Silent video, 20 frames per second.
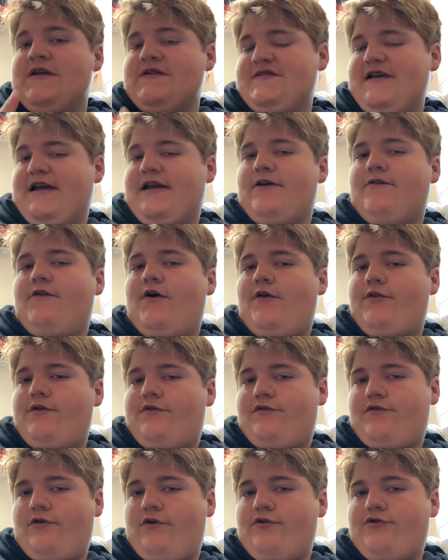Second of all, the
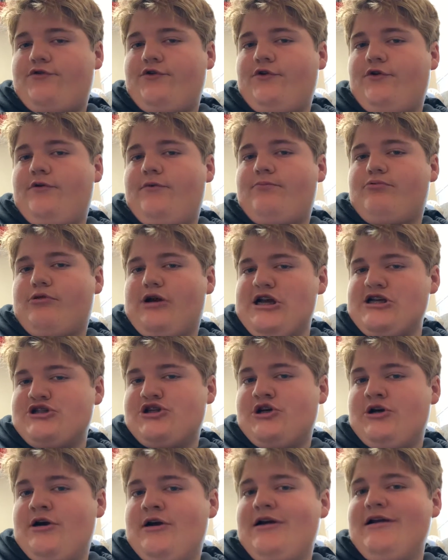social
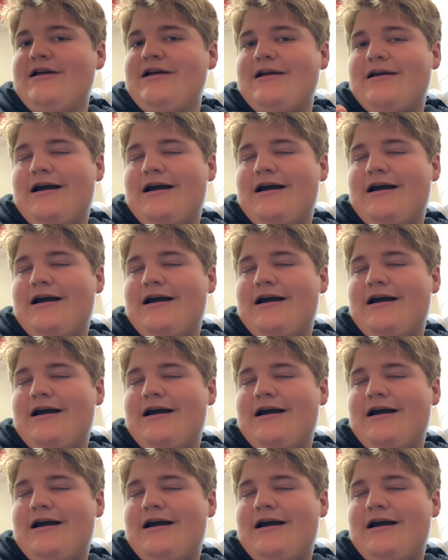pressure.